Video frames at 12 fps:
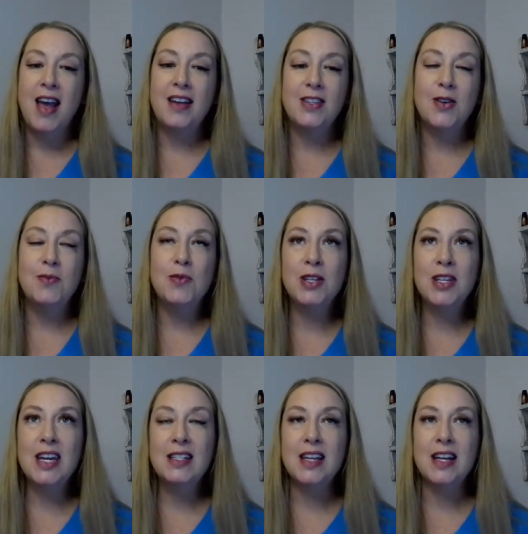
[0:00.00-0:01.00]
And so I'm
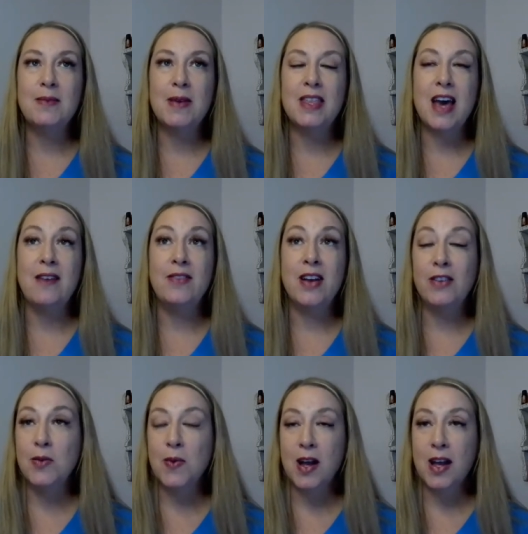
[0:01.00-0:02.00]
really excited about that. I've
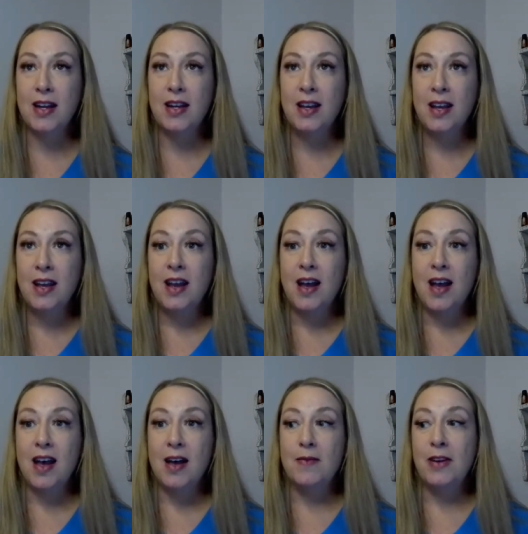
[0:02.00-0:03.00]
never won,
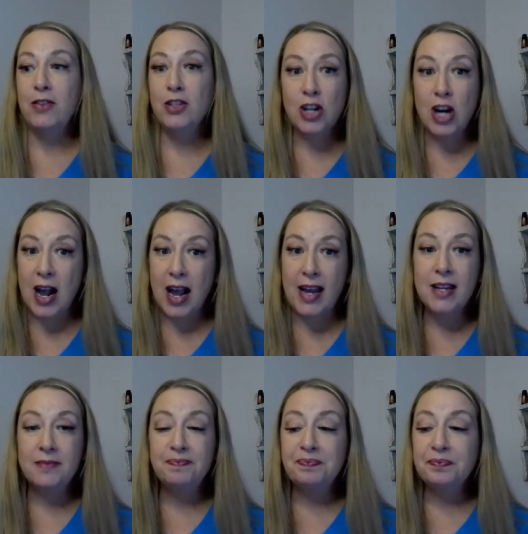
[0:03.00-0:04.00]
um, never
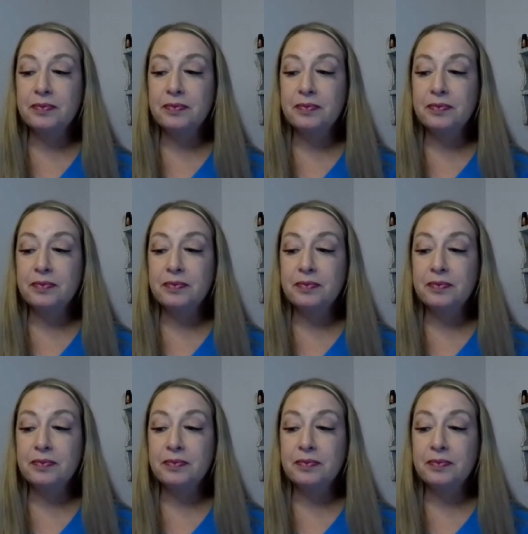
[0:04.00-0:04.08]
tried.